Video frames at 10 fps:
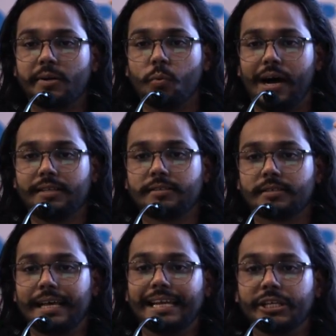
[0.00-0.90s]

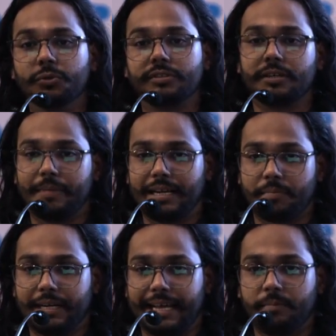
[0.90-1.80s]
once and use it
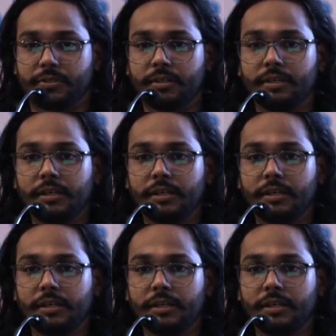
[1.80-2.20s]
multiple times.